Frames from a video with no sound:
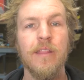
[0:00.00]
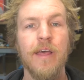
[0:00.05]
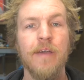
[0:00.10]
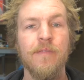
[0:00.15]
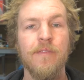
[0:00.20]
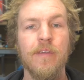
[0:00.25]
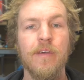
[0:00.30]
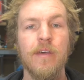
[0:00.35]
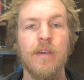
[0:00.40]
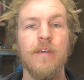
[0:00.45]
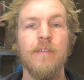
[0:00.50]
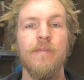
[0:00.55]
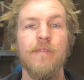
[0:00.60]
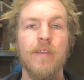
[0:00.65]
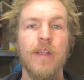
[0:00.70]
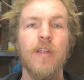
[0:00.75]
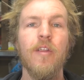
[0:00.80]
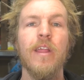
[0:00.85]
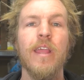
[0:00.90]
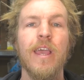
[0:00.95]
left a
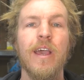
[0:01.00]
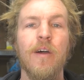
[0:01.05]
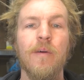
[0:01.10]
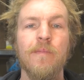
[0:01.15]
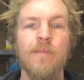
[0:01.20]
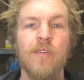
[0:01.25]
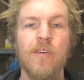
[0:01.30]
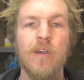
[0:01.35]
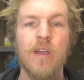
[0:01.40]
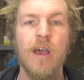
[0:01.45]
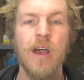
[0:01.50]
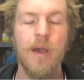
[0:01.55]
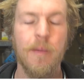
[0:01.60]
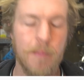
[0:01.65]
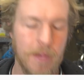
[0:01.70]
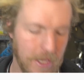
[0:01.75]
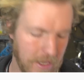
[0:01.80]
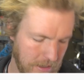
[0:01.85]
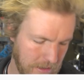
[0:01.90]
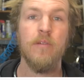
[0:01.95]
very helpful
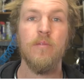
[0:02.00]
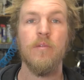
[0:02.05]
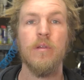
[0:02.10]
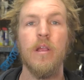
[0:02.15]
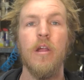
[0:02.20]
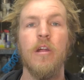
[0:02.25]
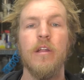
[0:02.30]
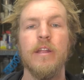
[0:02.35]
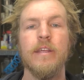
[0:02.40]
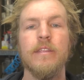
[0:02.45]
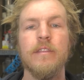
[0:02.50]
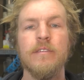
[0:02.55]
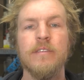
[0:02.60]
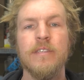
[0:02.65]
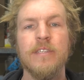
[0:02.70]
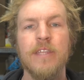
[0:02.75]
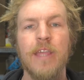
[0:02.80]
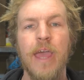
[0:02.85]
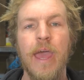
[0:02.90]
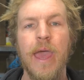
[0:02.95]
comment regarding the
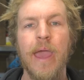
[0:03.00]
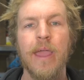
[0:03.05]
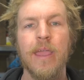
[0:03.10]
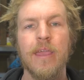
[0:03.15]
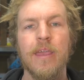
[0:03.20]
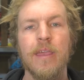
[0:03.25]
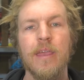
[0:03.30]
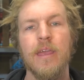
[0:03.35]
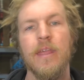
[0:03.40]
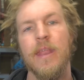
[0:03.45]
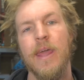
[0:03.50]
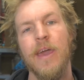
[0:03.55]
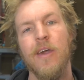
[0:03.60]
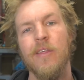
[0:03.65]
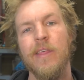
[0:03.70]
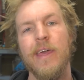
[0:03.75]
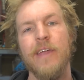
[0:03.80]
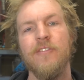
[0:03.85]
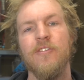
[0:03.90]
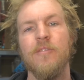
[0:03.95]
stack and
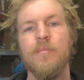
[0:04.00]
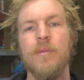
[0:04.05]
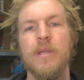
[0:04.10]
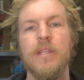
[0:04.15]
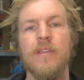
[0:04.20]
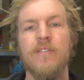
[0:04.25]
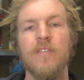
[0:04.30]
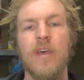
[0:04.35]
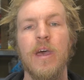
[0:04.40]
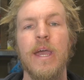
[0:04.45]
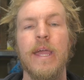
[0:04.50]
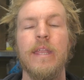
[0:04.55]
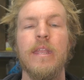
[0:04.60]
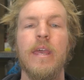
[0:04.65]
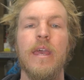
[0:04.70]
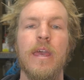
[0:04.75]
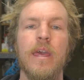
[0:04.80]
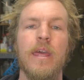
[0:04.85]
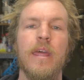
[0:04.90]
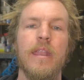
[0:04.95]
how that should be designed.
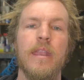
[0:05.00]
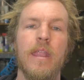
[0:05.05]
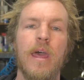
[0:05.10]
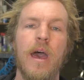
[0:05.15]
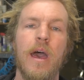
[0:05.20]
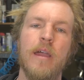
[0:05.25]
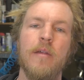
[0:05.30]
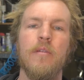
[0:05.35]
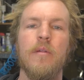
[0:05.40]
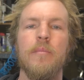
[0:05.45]
And I